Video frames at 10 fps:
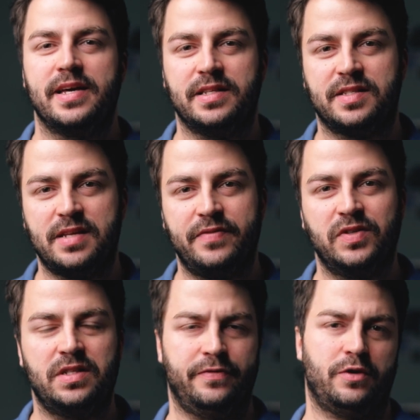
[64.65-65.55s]
In
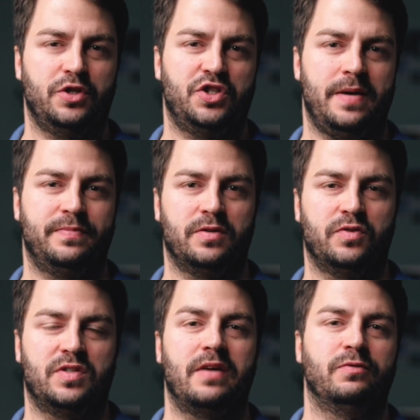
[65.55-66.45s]
seven different
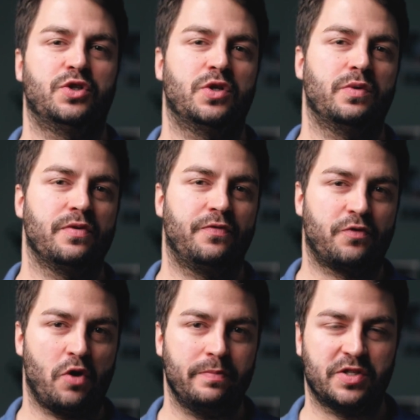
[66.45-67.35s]
chapters I will show you
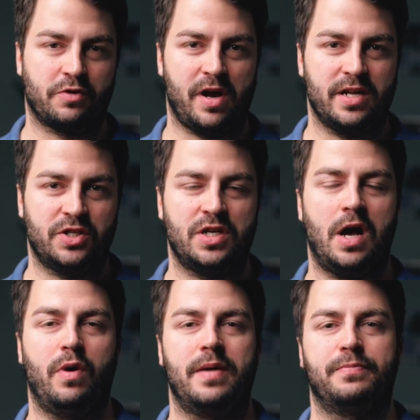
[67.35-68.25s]
from scratch
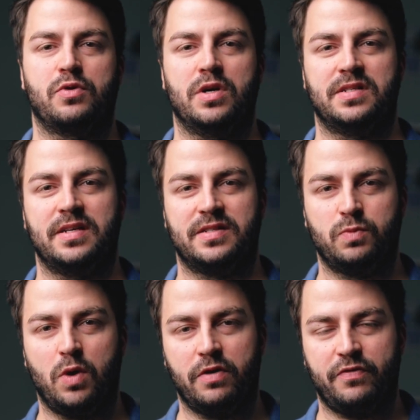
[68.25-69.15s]
how I
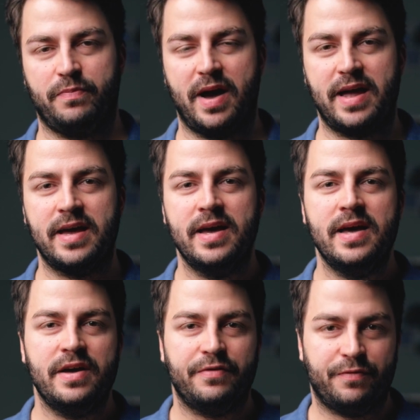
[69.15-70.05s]
process one of my
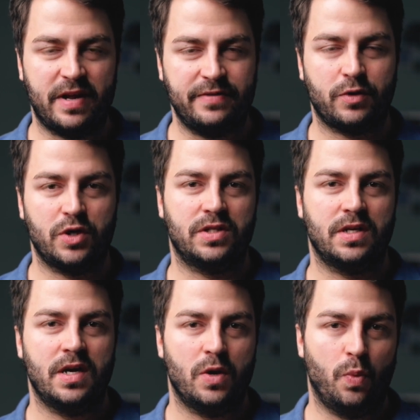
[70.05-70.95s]
favorite
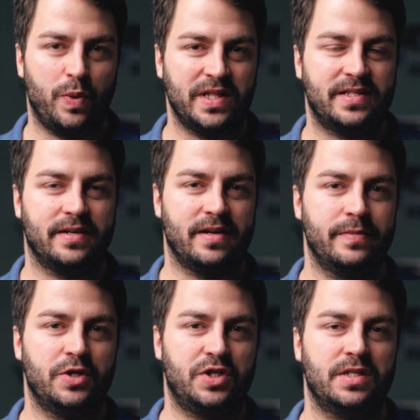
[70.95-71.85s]
winter
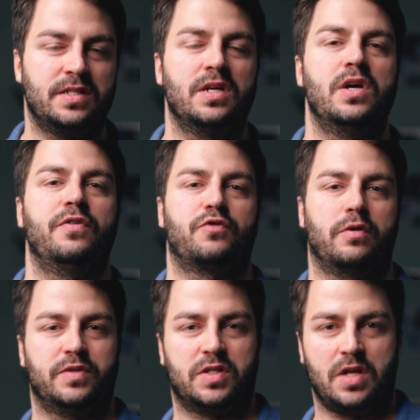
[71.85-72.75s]
images
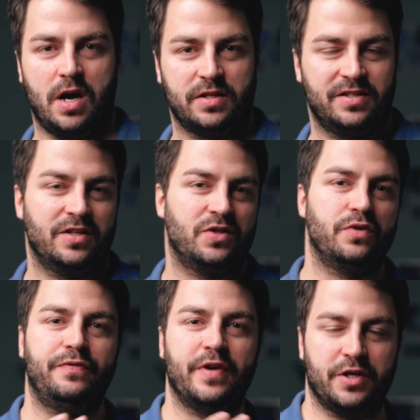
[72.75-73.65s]
from start
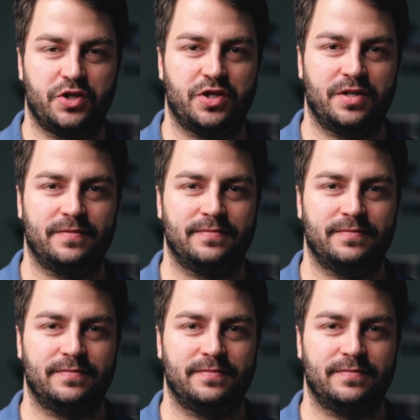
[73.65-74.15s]
to finish.